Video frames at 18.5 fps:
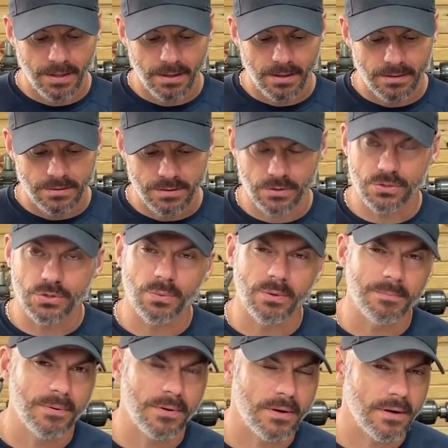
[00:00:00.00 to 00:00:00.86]
So should we
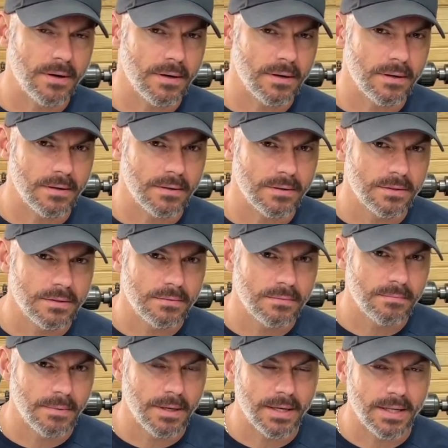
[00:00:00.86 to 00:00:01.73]
put our
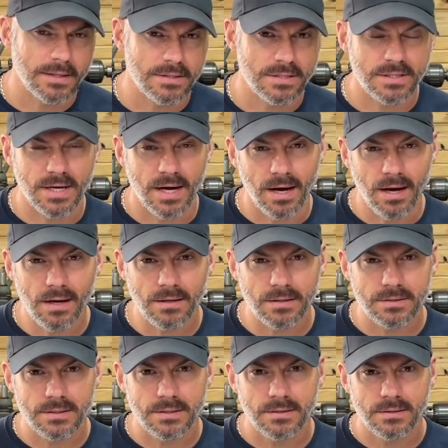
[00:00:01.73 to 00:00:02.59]
money in
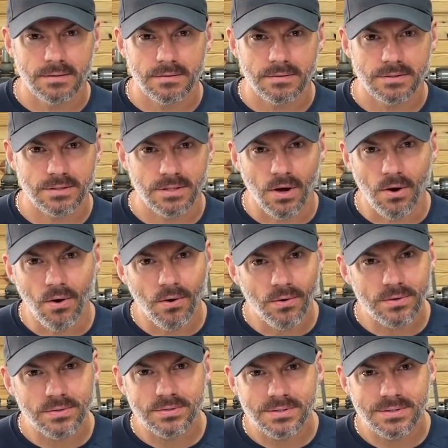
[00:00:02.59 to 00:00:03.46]
stocks?
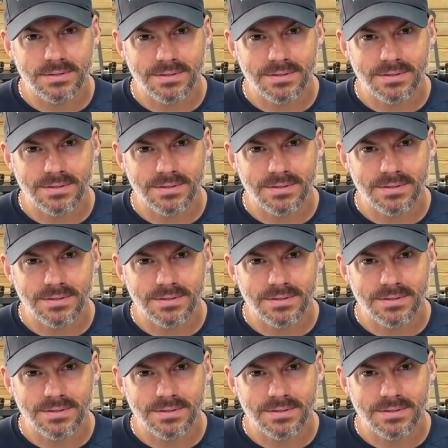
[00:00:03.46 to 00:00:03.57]
Stonks?